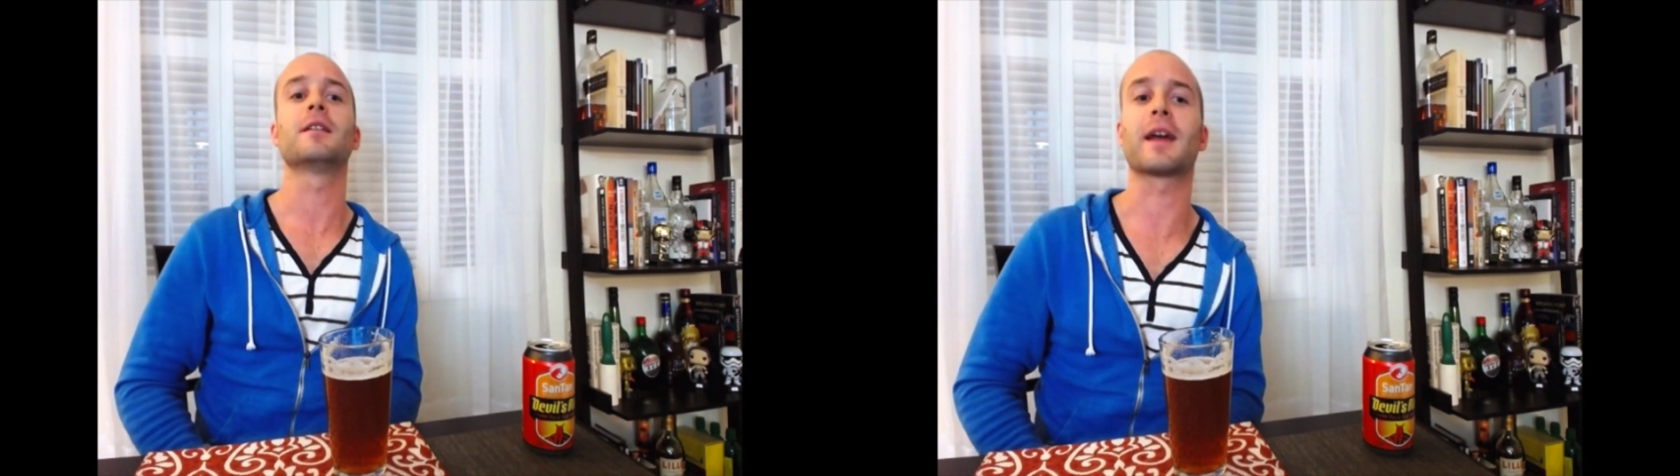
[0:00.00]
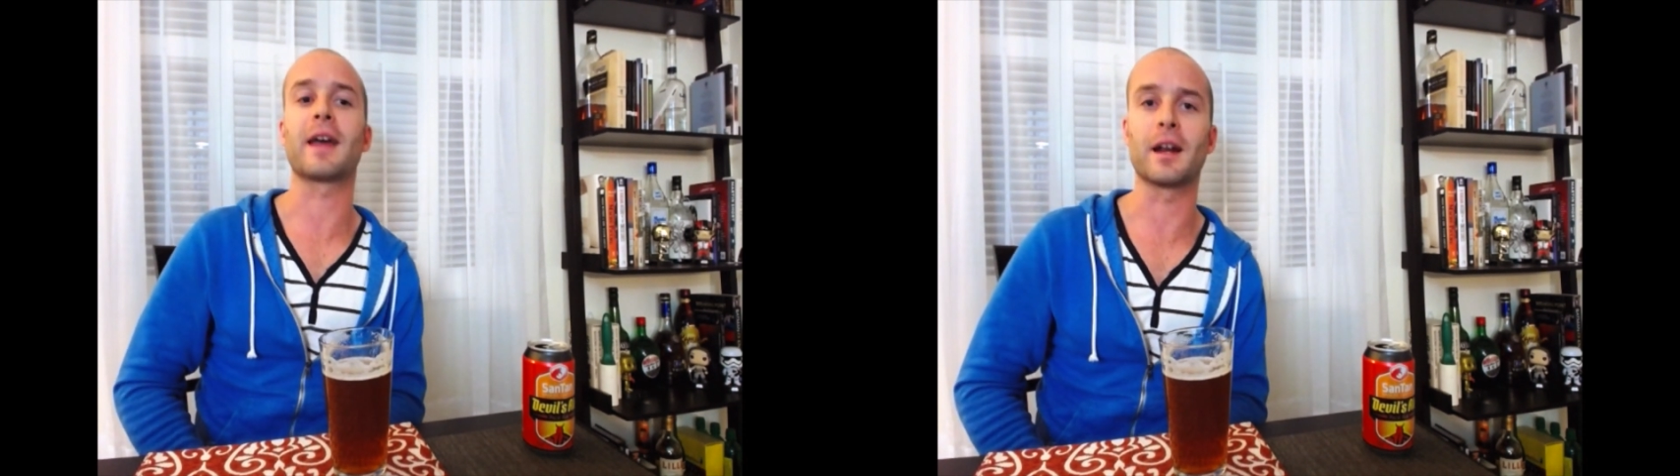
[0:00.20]

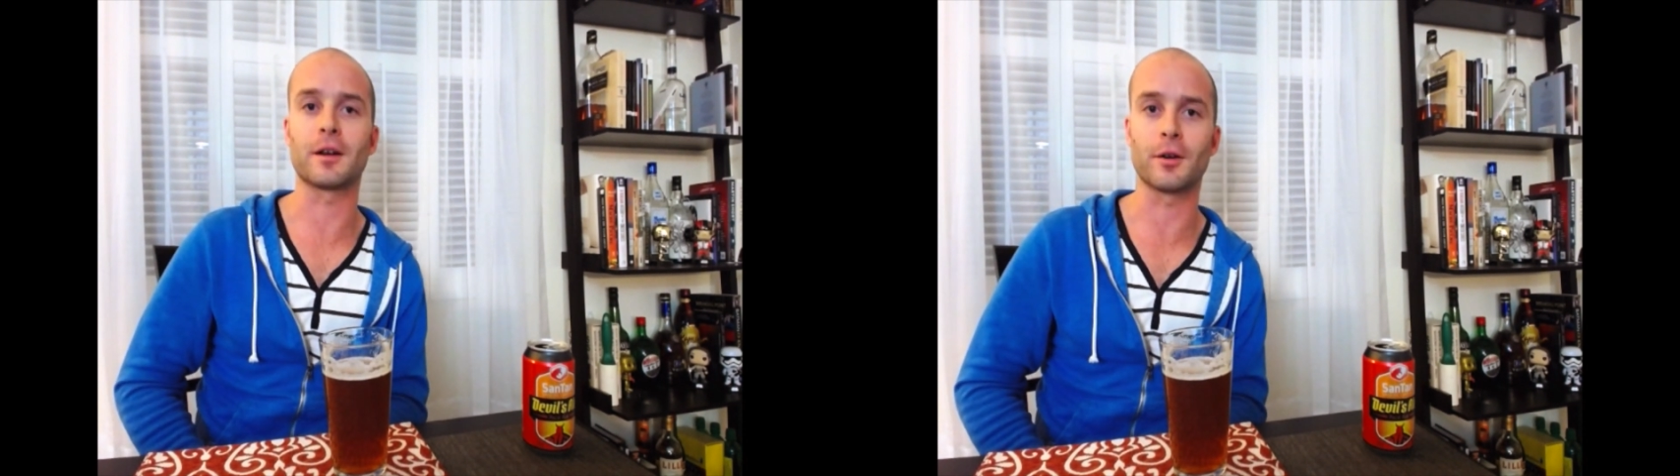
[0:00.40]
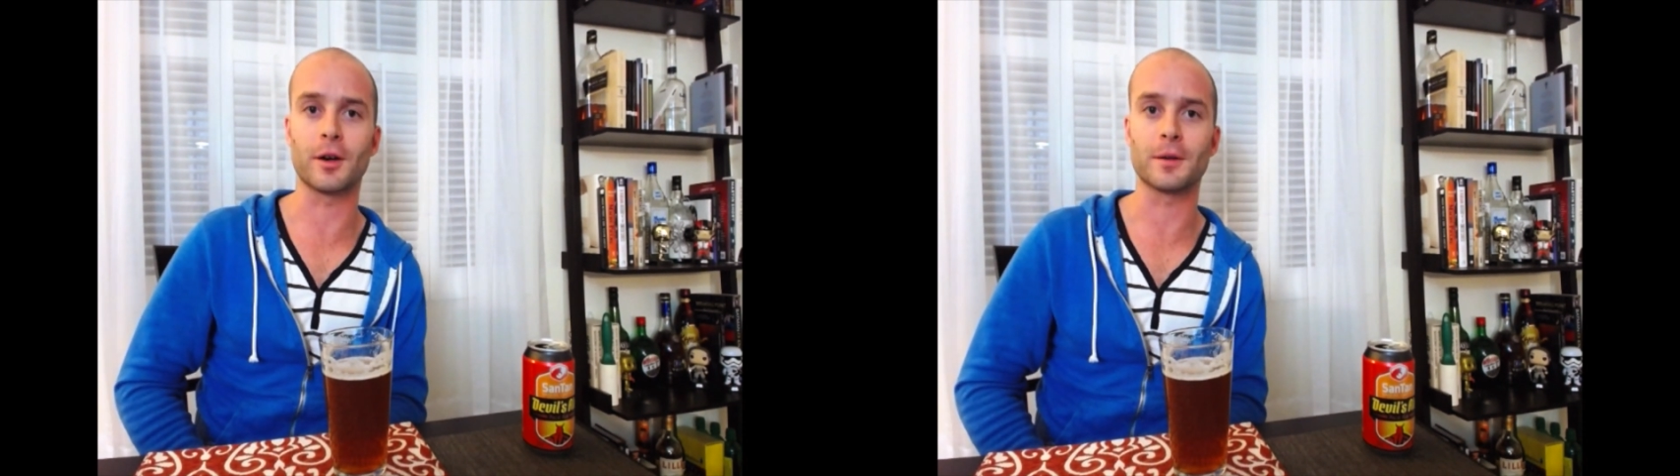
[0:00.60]

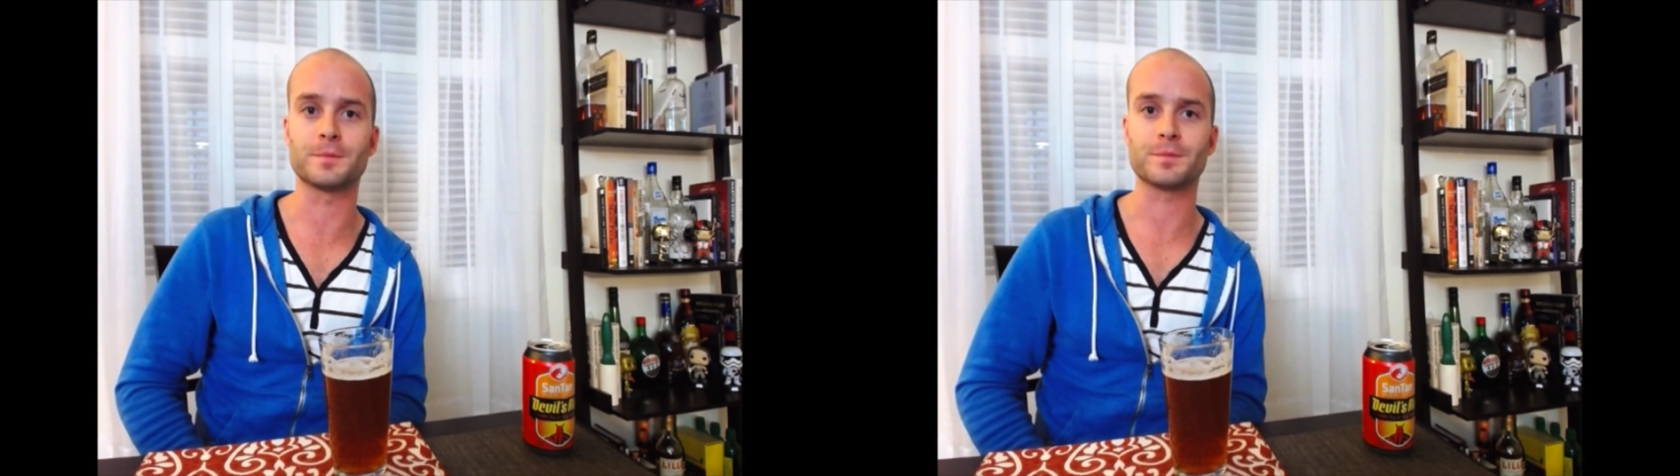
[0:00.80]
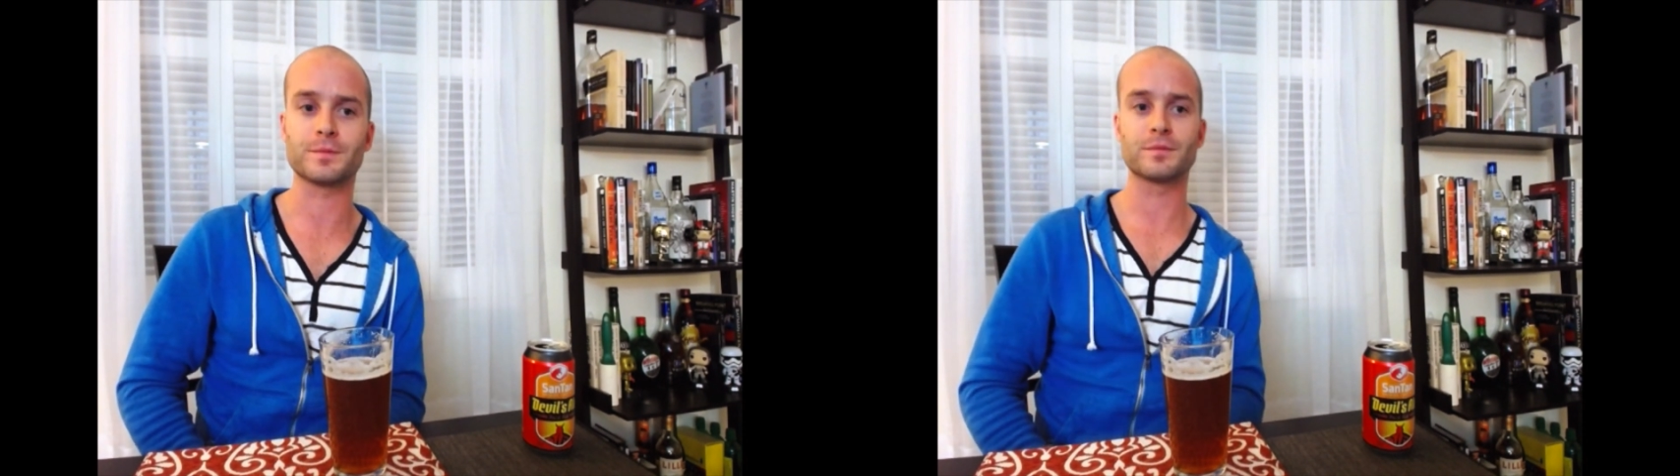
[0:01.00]
category.
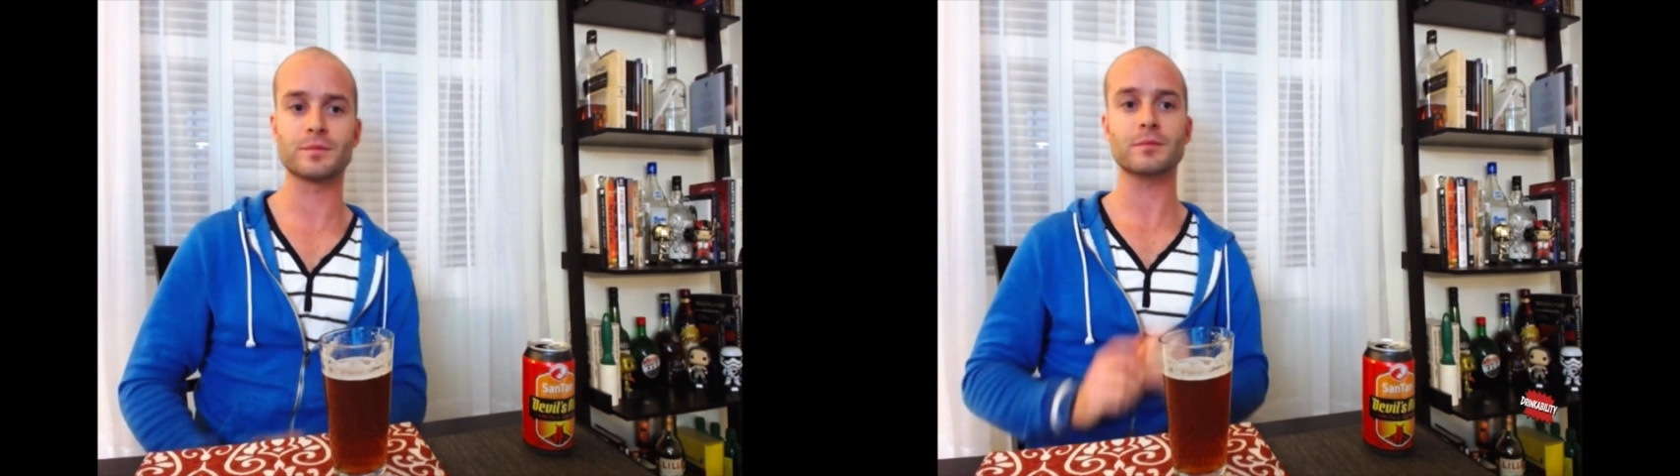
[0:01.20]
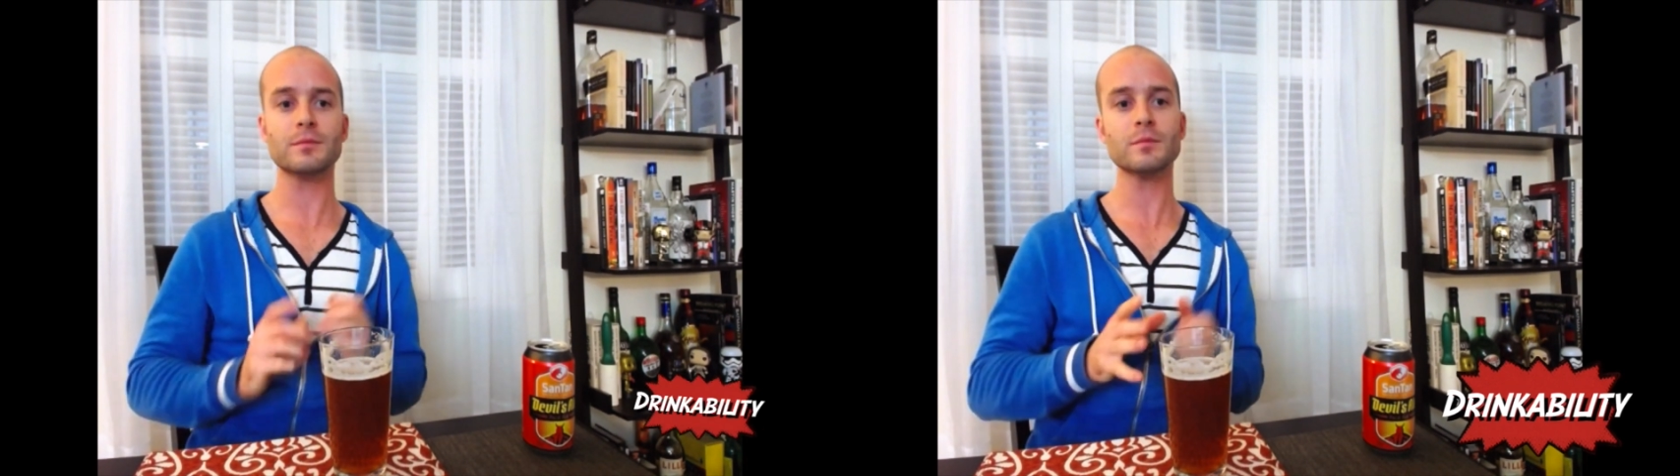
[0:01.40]

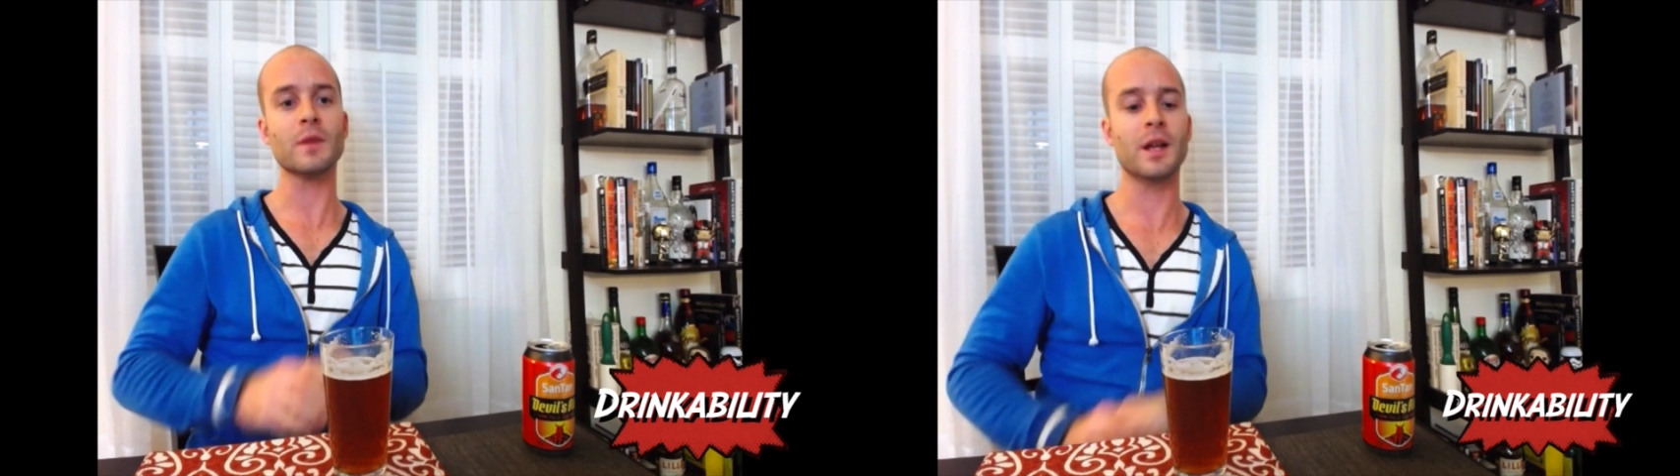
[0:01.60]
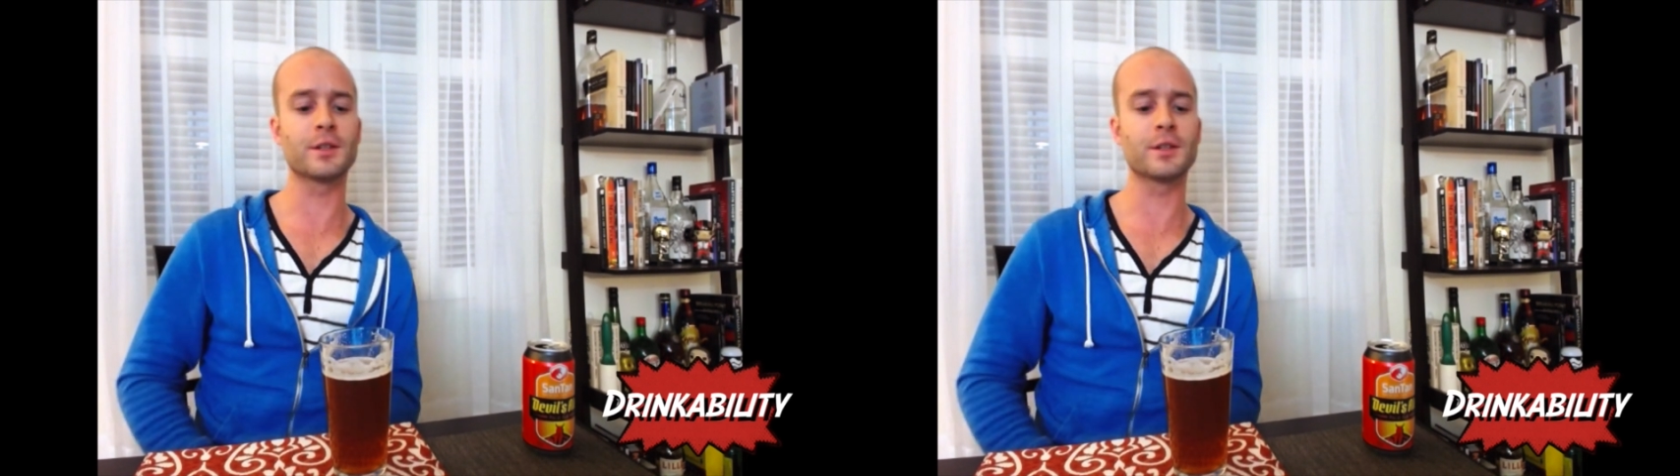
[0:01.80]
In